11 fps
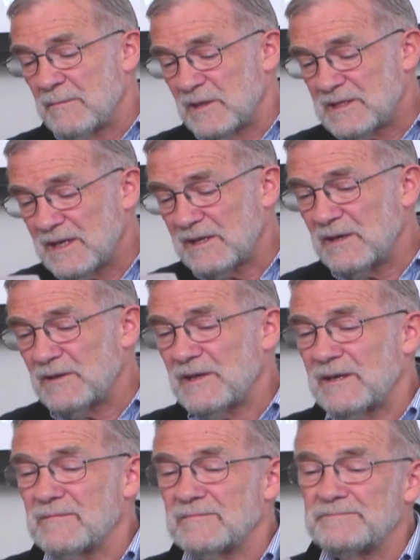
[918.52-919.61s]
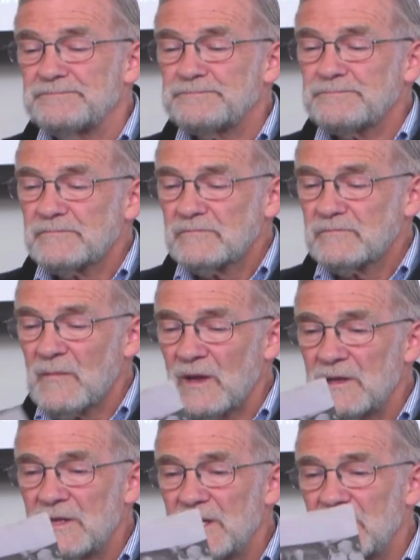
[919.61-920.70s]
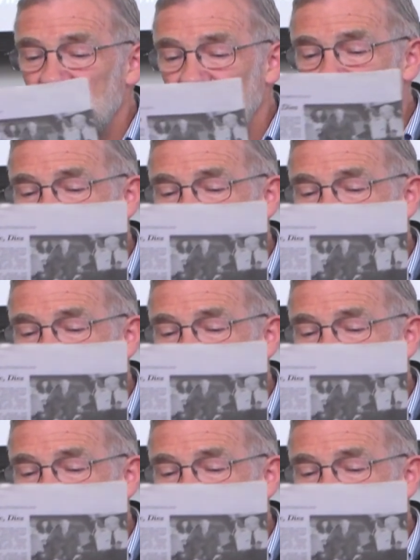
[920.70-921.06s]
but tell you that the New